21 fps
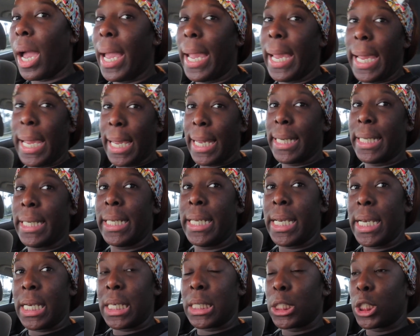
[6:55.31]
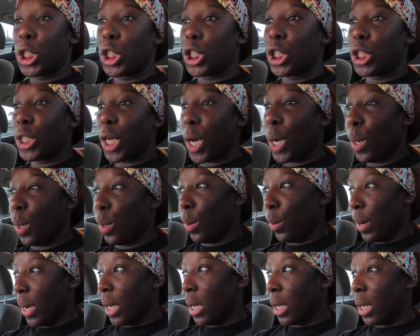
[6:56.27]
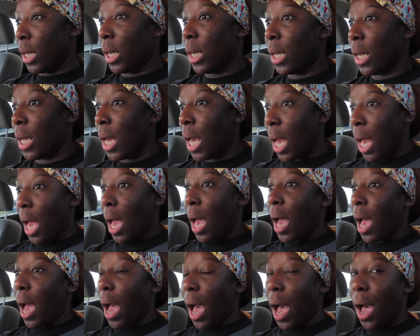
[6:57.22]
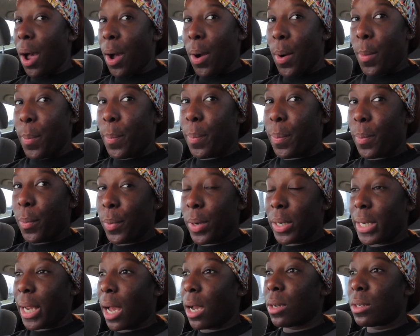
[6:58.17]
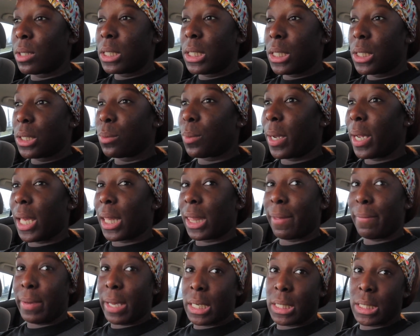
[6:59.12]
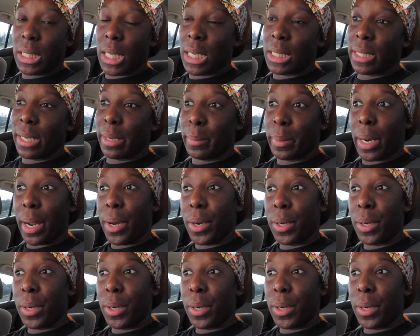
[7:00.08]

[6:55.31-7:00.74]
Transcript: And yeah, so I hope, well, y'all gonna see this way after Valentine's Day, but I